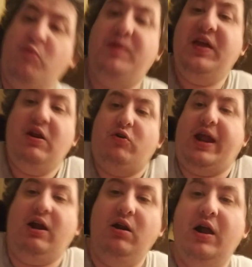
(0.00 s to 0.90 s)
but they don't
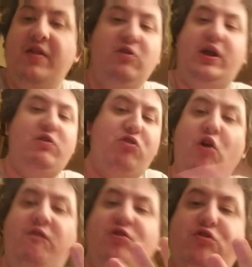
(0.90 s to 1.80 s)
care. They don't care. There's
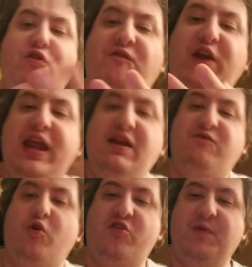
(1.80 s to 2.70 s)
no there's no fucking
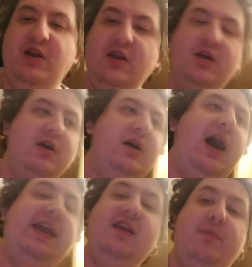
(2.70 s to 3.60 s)
enforcement.
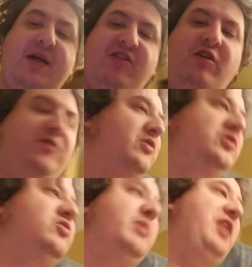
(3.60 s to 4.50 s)
I get it on my cell phone
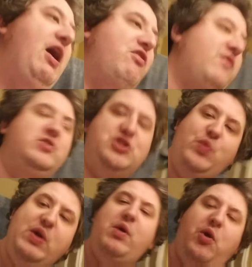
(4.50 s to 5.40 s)
too, but the house phone just
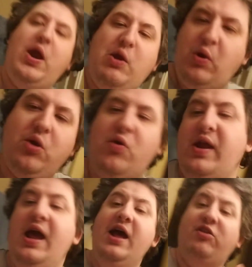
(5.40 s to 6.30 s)
ring ring ring ring
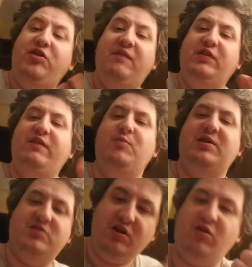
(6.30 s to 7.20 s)
ring. So they have to leave a
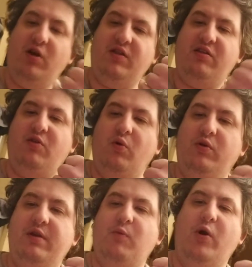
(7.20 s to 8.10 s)
message. That's a, that's a,
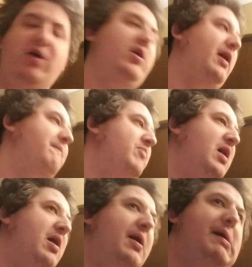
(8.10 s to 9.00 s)
number one. Okay.
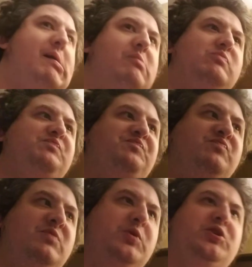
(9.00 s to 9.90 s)
Um,
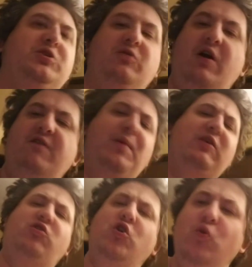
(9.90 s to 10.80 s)
number two. For the
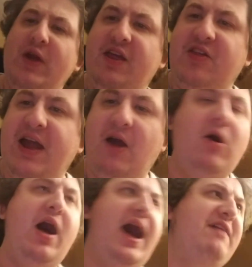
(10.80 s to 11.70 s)
past two weeks now,
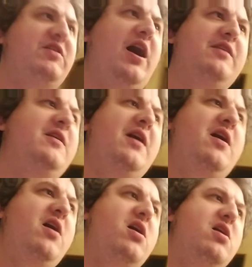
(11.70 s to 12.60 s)
I've gotten
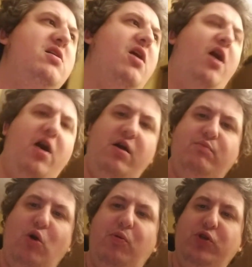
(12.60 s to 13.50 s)
uh, on
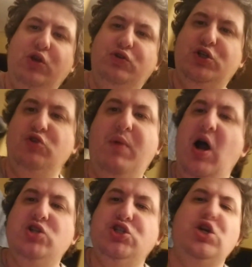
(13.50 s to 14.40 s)
mobile YouTube
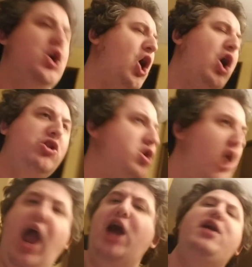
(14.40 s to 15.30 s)
just constant
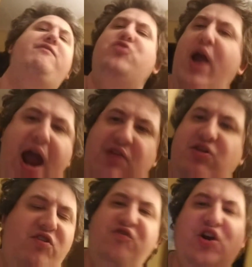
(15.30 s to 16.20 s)
ad after ad.
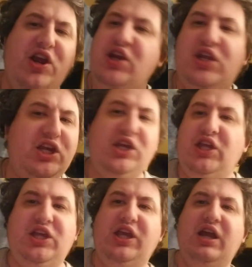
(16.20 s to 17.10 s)
These fucking
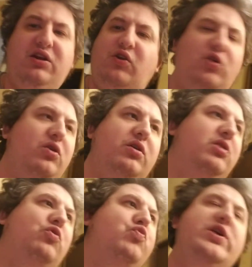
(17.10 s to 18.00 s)
get
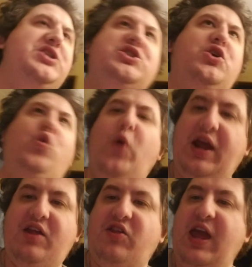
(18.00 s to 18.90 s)
rich
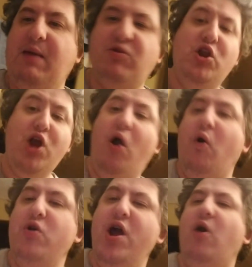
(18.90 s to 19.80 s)
quick schemes.
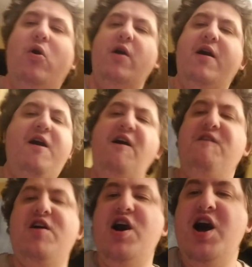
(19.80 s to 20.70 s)
No, no.
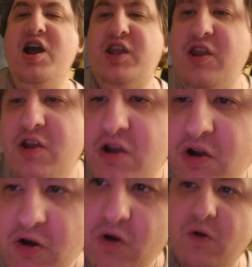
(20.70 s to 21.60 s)
Fuck
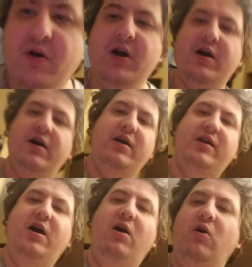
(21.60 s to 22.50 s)
you. You
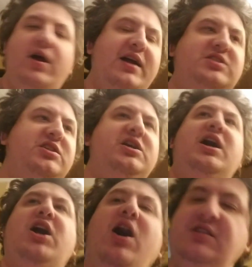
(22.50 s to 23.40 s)
know, it's just
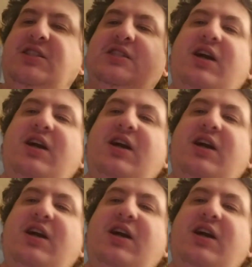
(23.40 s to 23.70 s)
constant,